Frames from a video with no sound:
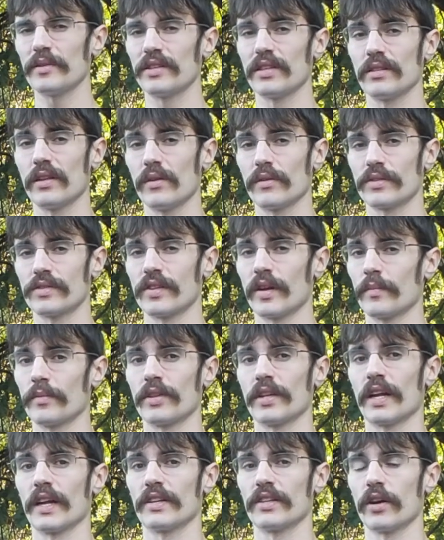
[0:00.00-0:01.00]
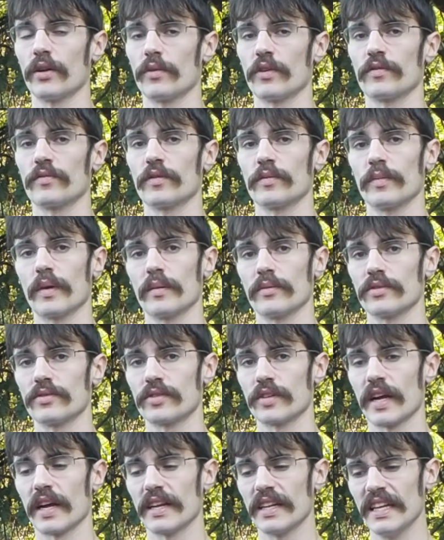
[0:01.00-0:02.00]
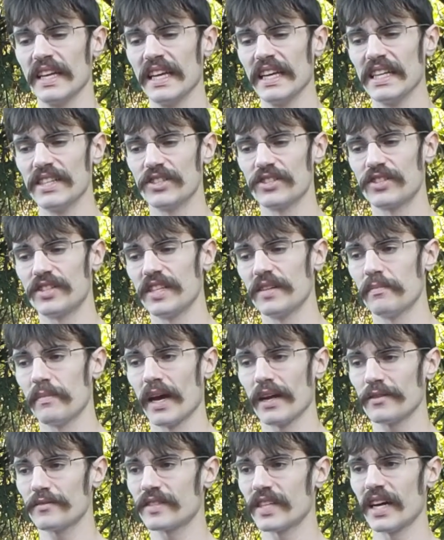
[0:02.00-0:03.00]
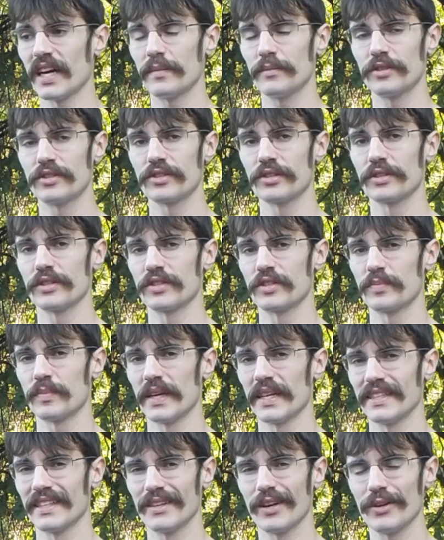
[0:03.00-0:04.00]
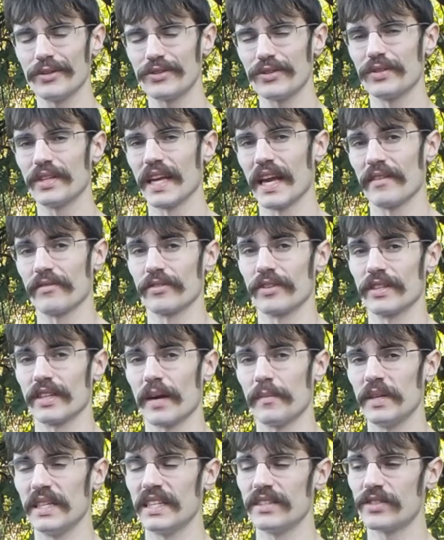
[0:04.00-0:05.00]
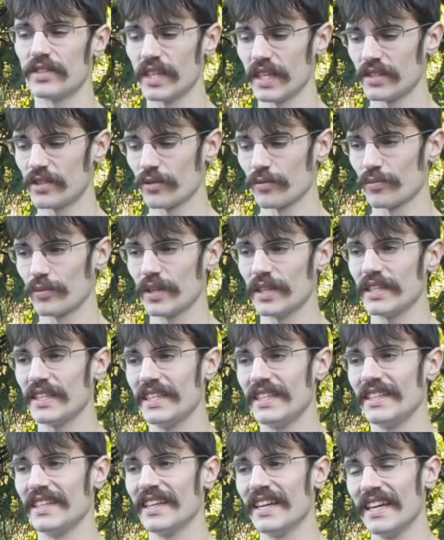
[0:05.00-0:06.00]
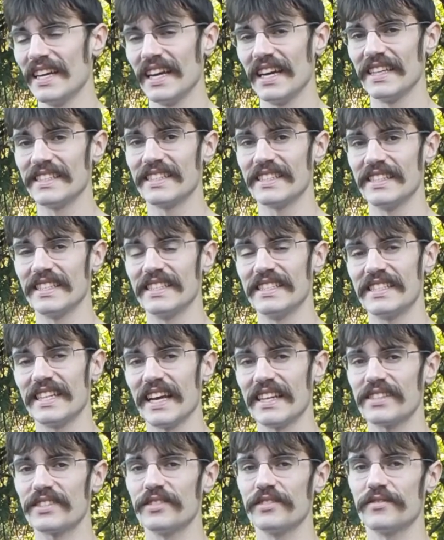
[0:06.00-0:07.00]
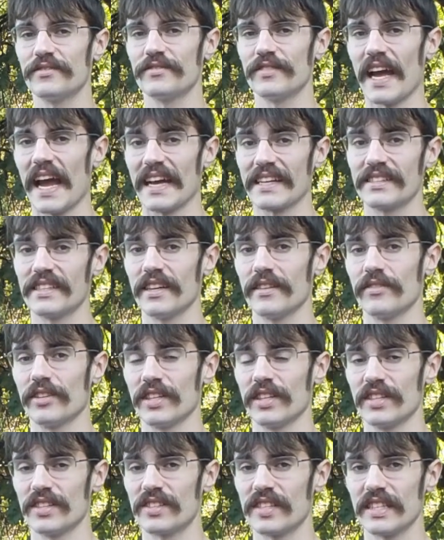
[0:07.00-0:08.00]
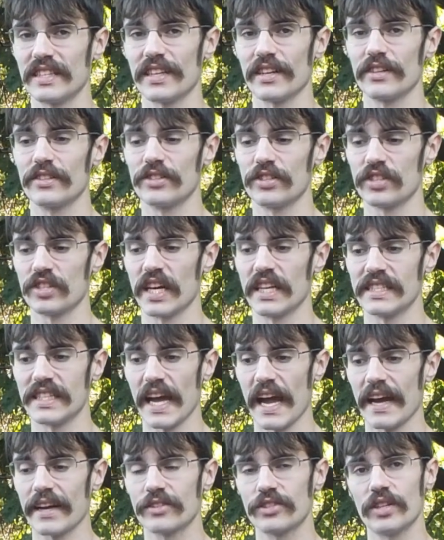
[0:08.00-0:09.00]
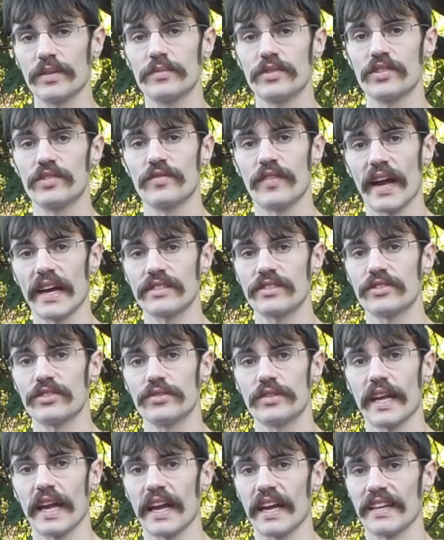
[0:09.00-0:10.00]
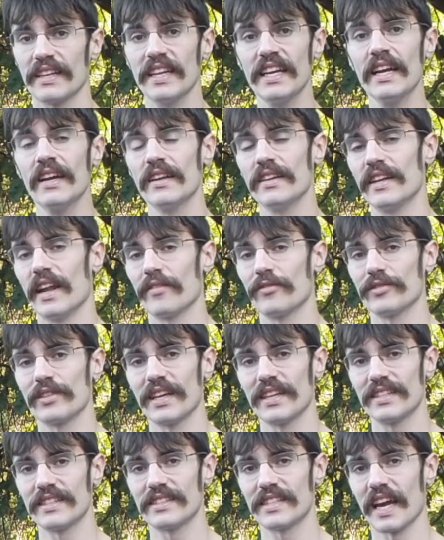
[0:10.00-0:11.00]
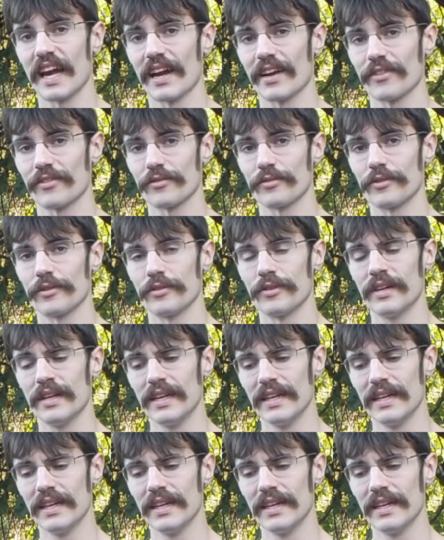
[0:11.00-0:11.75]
the lowest number that I'd go with for Bubblestrat. Just the amount of time that you're going to spend and also the effort. I mean, it's an intensive activity to sit there and just attack gyms as fast as you can, never let an attack through.